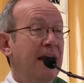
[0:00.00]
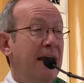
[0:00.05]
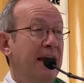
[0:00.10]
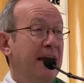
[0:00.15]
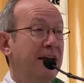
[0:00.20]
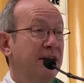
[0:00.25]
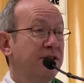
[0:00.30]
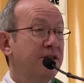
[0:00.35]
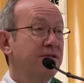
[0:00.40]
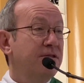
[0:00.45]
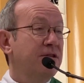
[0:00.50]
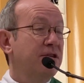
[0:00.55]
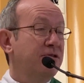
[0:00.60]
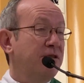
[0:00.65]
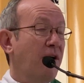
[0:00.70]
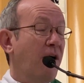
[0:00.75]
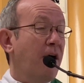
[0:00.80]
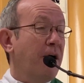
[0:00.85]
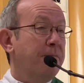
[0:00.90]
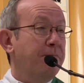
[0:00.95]
into the
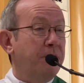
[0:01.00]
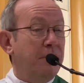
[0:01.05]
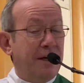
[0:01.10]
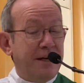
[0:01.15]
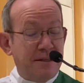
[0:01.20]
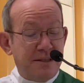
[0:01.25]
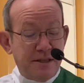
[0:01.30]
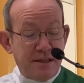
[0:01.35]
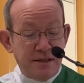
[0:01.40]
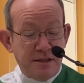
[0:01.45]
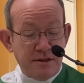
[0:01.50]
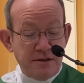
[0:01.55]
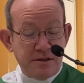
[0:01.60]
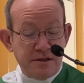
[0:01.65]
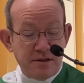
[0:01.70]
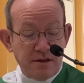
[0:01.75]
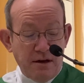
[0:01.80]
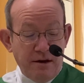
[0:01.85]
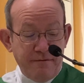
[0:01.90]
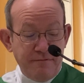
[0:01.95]
dark
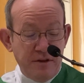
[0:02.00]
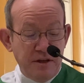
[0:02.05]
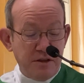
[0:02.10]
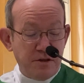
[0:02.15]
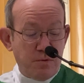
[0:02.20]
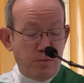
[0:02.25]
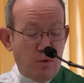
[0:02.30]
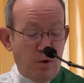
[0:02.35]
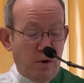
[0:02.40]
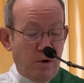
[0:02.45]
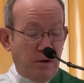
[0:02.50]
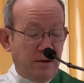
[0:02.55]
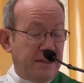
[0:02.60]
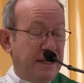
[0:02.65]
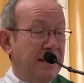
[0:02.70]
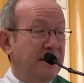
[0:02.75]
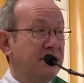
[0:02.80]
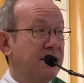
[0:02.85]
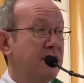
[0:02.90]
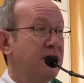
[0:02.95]
places of this world,
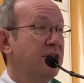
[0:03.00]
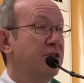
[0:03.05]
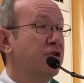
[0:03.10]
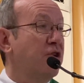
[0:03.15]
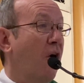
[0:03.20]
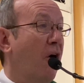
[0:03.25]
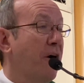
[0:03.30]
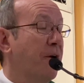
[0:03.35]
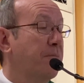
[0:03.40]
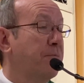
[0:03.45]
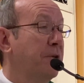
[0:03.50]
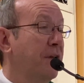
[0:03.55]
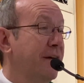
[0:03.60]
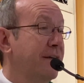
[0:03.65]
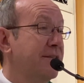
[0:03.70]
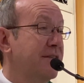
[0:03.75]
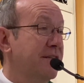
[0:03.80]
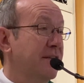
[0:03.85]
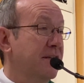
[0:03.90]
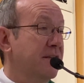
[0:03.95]
into the dark
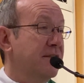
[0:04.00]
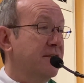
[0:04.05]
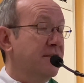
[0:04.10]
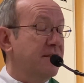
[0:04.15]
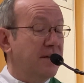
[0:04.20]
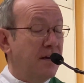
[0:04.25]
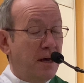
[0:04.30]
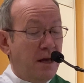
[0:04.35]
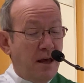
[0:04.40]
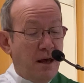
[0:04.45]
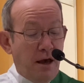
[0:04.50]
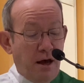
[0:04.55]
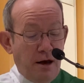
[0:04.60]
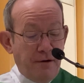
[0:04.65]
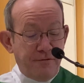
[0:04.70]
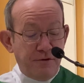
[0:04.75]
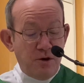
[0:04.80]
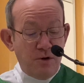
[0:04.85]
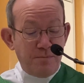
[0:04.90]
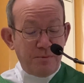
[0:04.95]
places
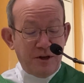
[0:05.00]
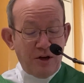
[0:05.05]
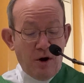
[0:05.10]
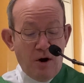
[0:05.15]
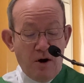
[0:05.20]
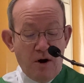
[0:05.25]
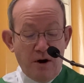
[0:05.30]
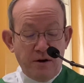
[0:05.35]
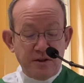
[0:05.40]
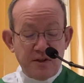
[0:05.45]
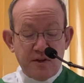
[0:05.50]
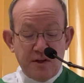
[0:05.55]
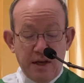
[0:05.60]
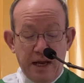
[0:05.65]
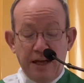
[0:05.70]
of human hearts,